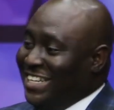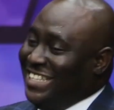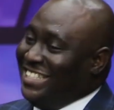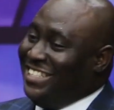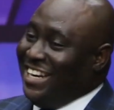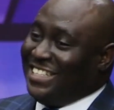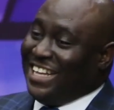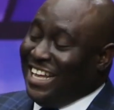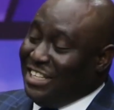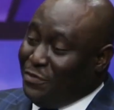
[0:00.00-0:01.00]
is
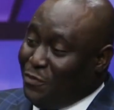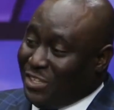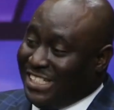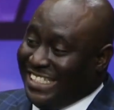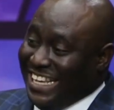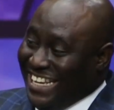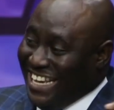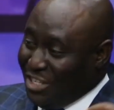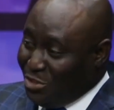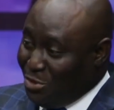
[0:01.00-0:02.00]
greater than the forces
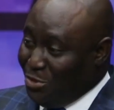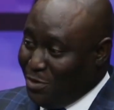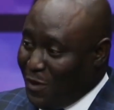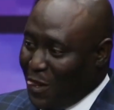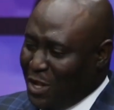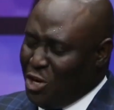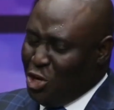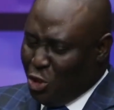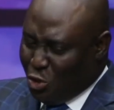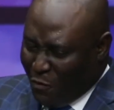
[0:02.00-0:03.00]
against you,
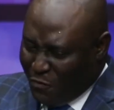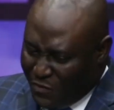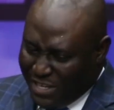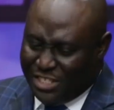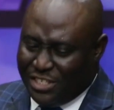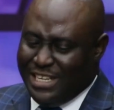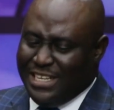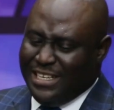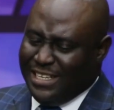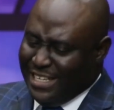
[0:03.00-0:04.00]
your
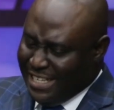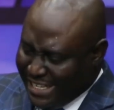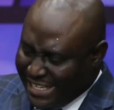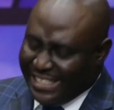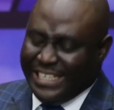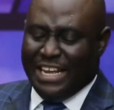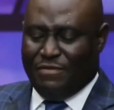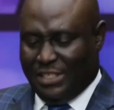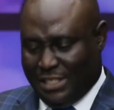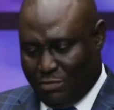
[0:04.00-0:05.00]
victory is
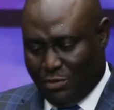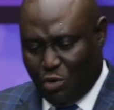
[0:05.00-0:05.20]
inevitable.